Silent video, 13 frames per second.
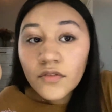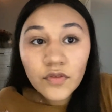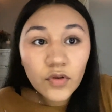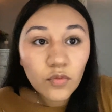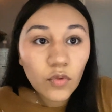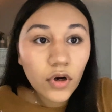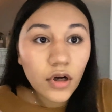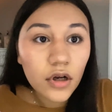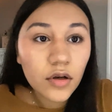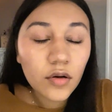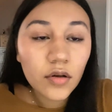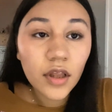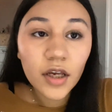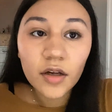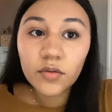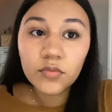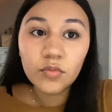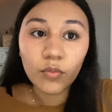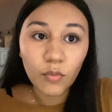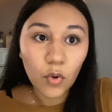If you want like
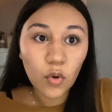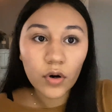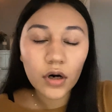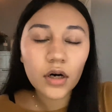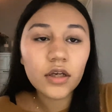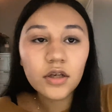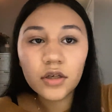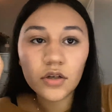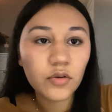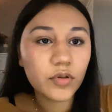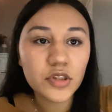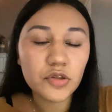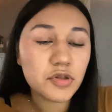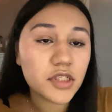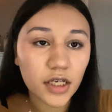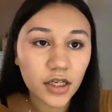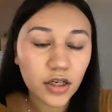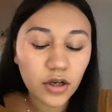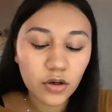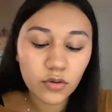more, you can always do a
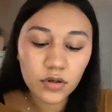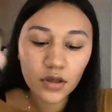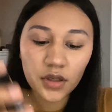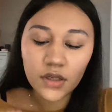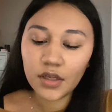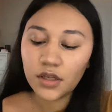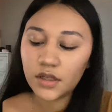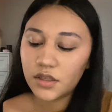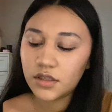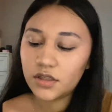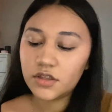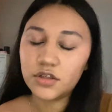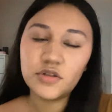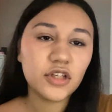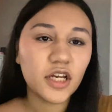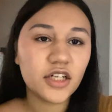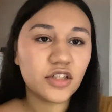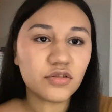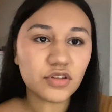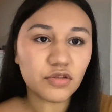second coat. Usually I
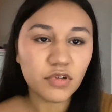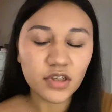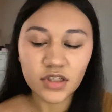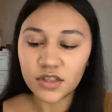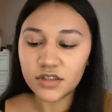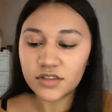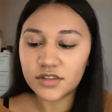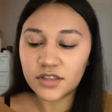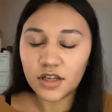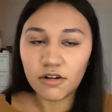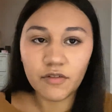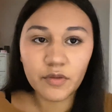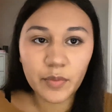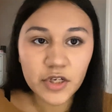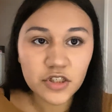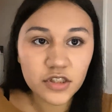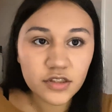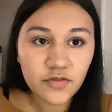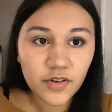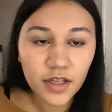don't do one because I don't have the
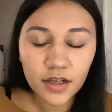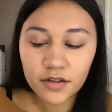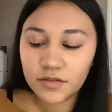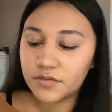patience for that.